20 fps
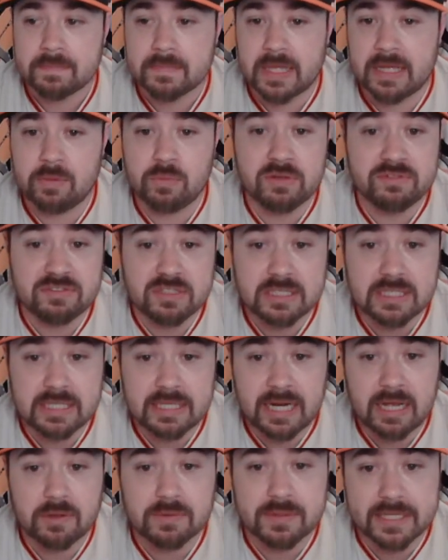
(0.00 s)
And we've
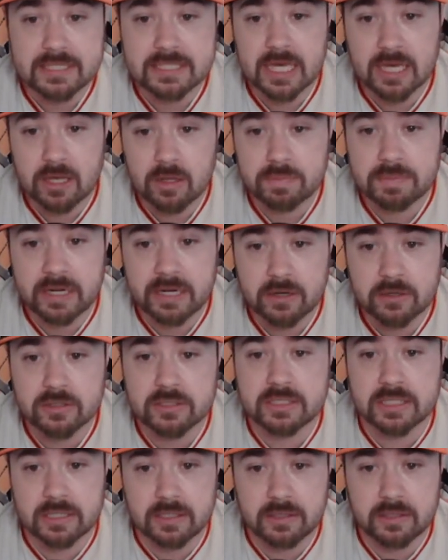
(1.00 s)
seen how that's helped
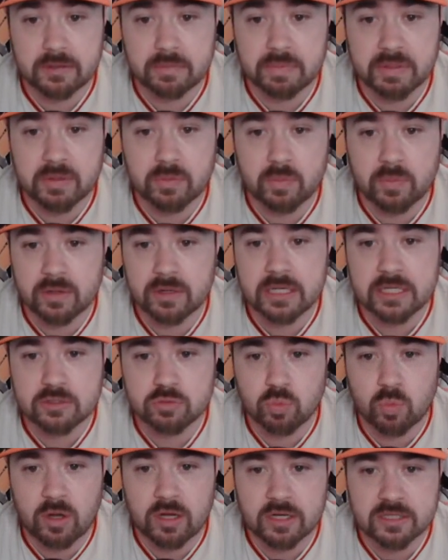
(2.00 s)
Harrison a little bit, where his
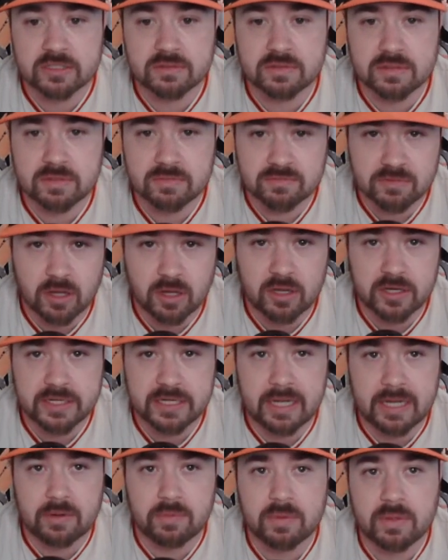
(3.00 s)
walks have gone
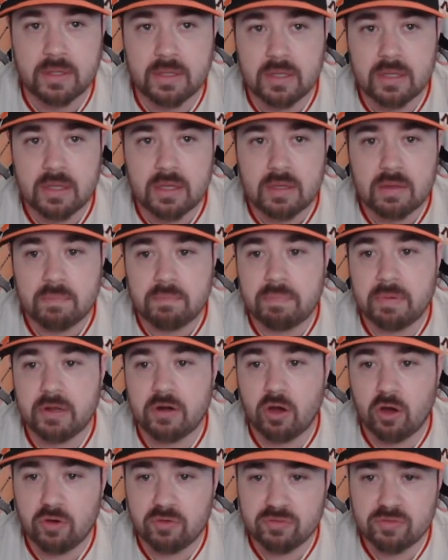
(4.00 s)
down. But
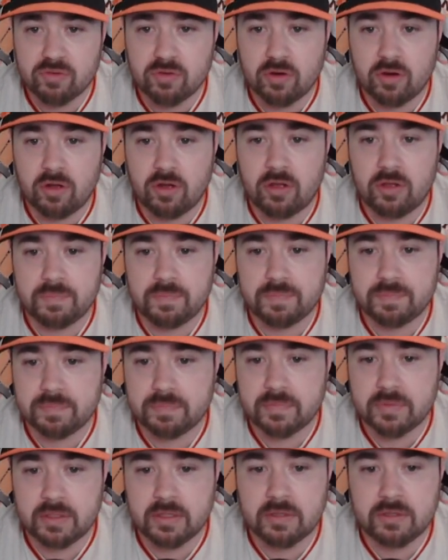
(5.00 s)
overall,
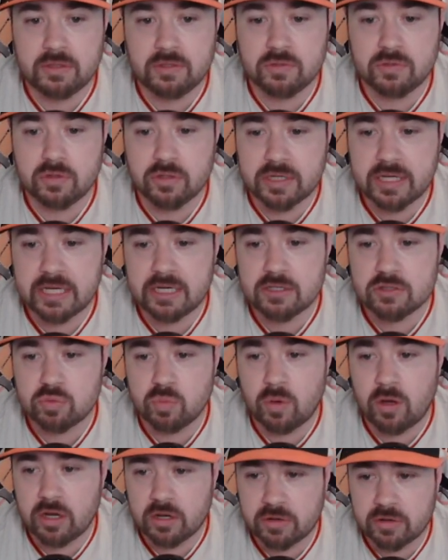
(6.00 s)
you look at his
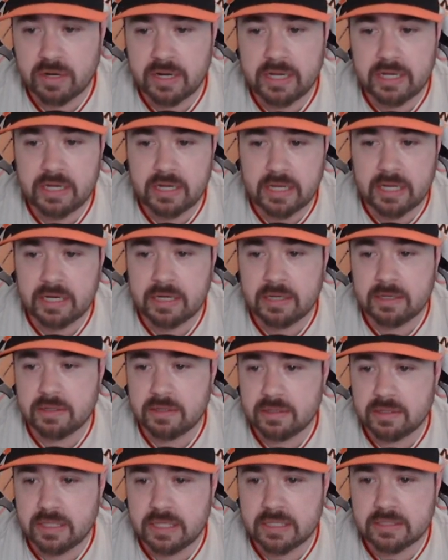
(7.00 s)
walk rate and
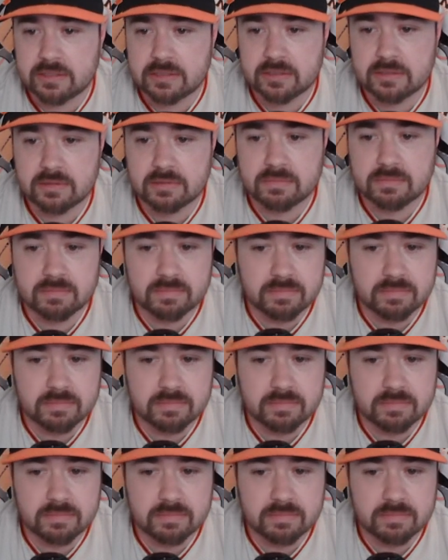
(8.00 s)
it's,